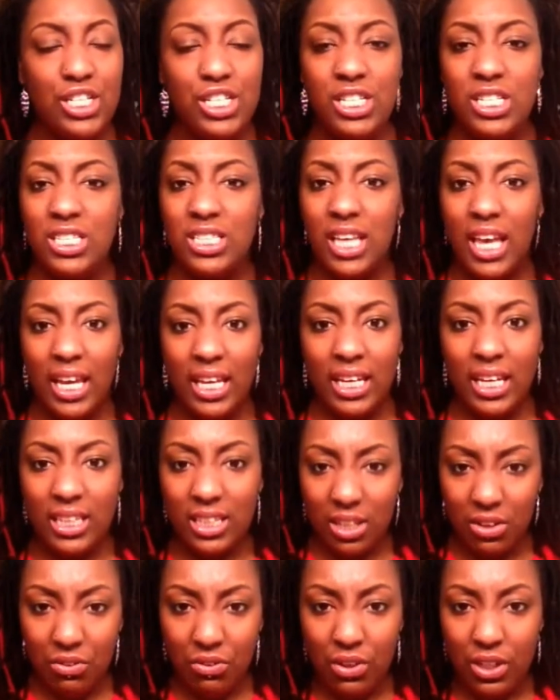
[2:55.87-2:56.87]
She's taking
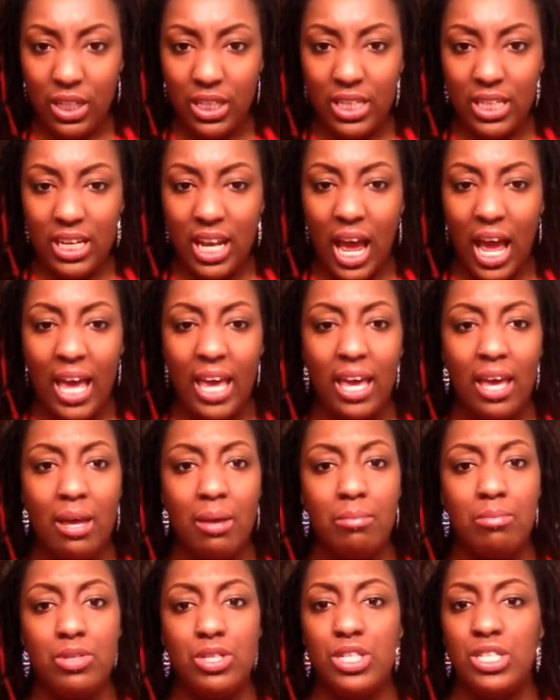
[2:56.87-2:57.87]
it differently than I
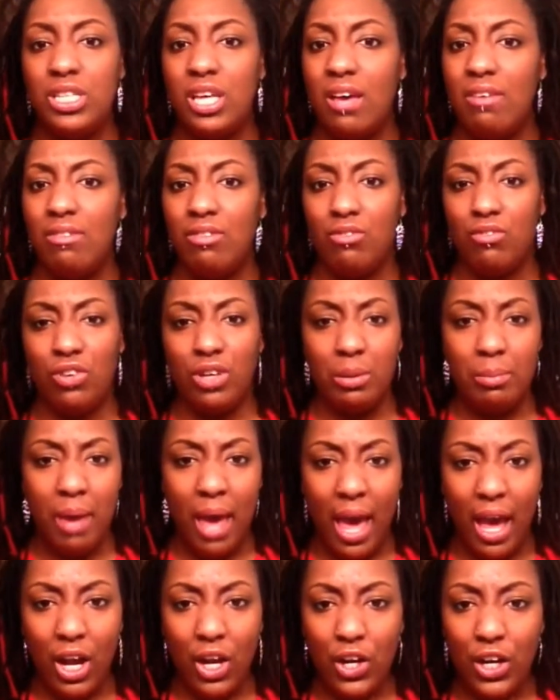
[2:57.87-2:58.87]
am. She's having really
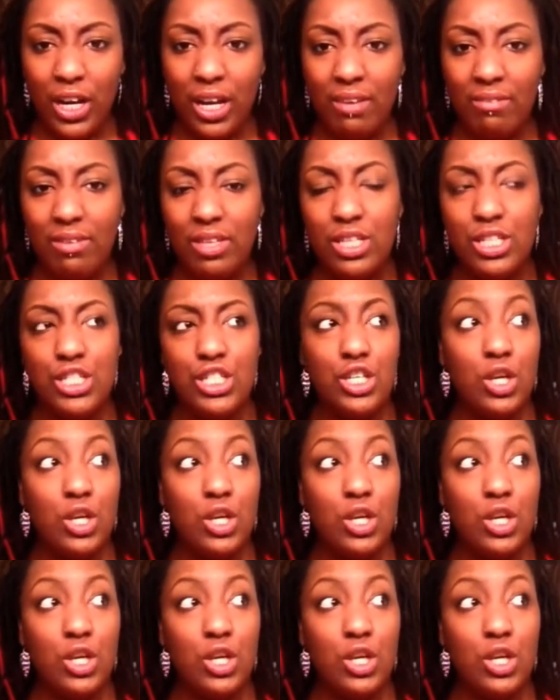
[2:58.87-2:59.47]
bad cravings.